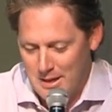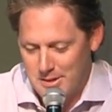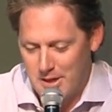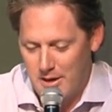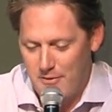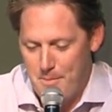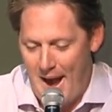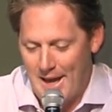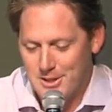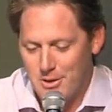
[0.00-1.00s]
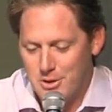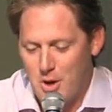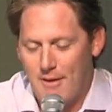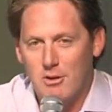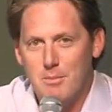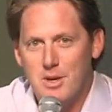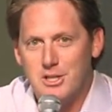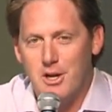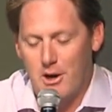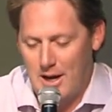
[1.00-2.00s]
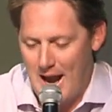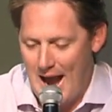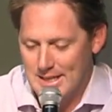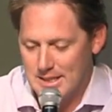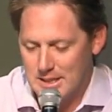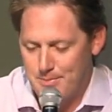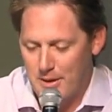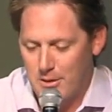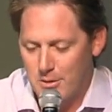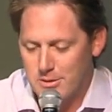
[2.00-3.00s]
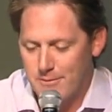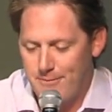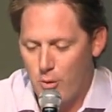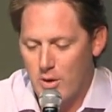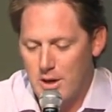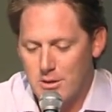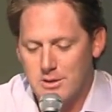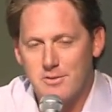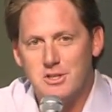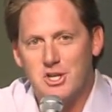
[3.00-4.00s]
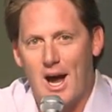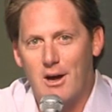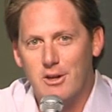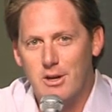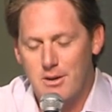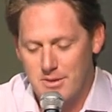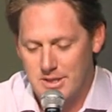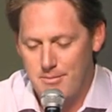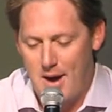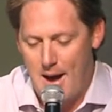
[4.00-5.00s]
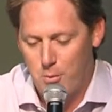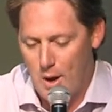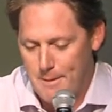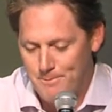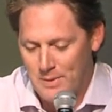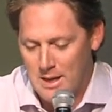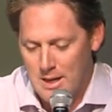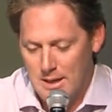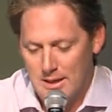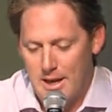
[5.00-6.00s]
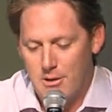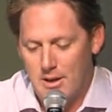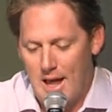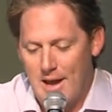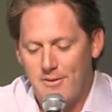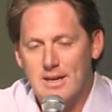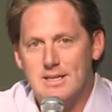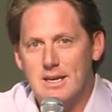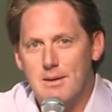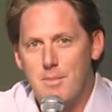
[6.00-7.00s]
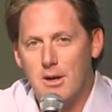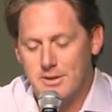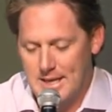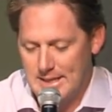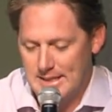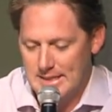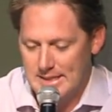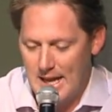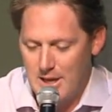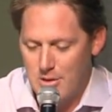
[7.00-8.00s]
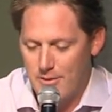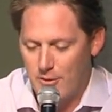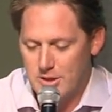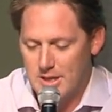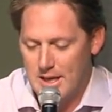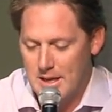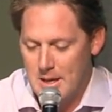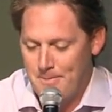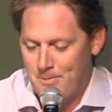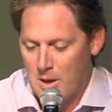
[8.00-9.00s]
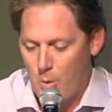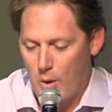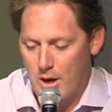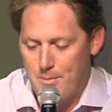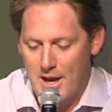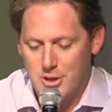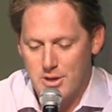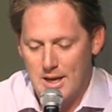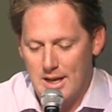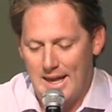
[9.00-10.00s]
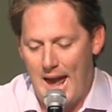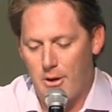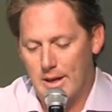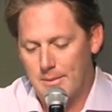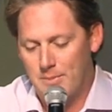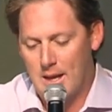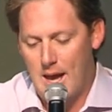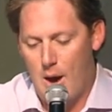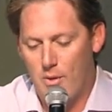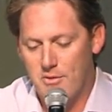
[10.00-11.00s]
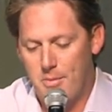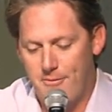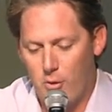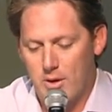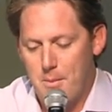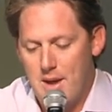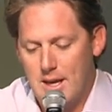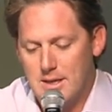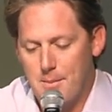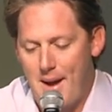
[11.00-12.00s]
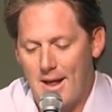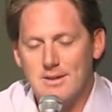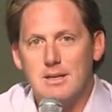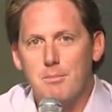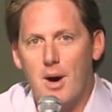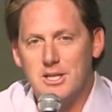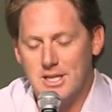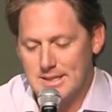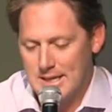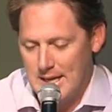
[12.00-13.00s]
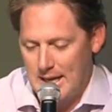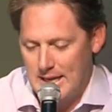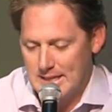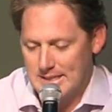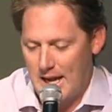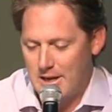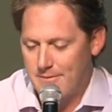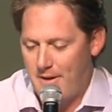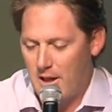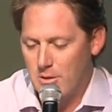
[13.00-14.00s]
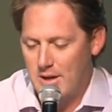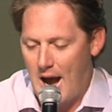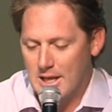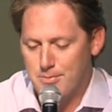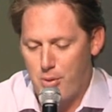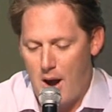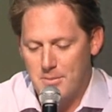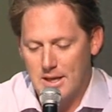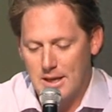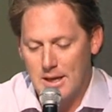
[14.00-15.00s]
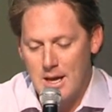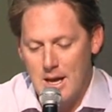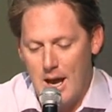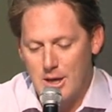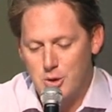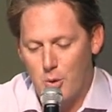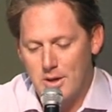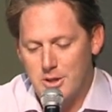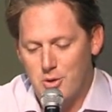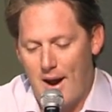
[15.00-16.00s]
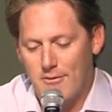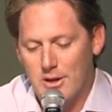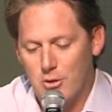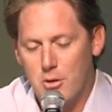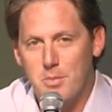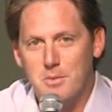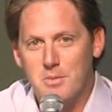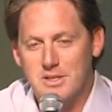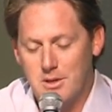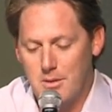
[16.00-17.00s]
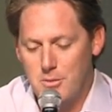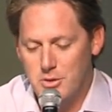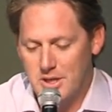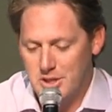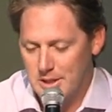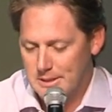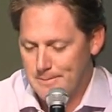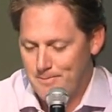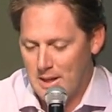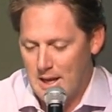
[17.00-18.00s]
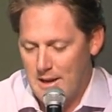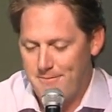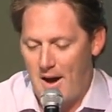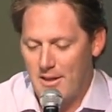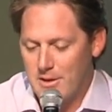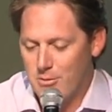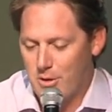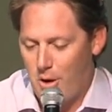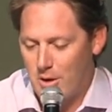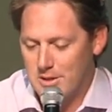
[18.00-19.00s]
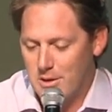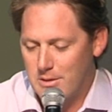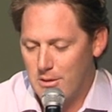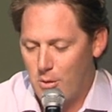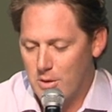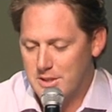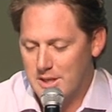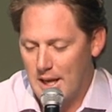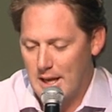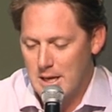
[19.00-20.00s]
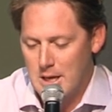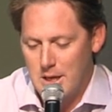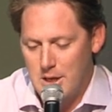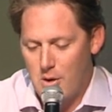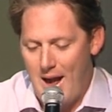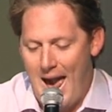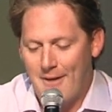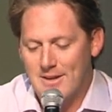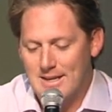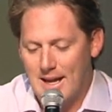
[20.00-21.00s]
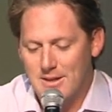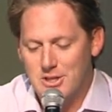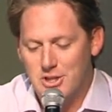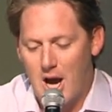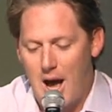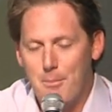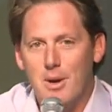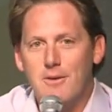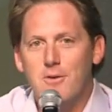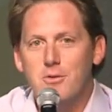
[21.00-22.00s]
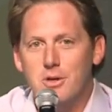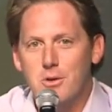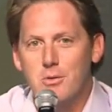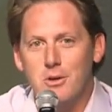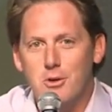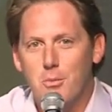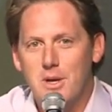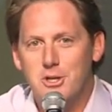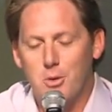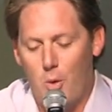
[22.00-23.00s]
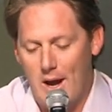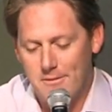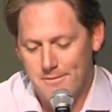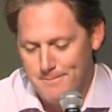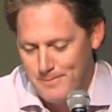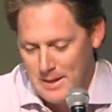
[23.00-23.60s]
Son of a pastor and traveling missionary, Isaac spent close to 4 years of his childhood in Zimbabwe. Later in life, he attended Middle Tennessee State University, where he majored in accounting. However, before committing to balancing budgets, he decided to follow God's prompting and joined a traveling group of musicians. He finally recalls hearing the Lord say, "You don't have to take this job, but if you do, you'll meet your wife."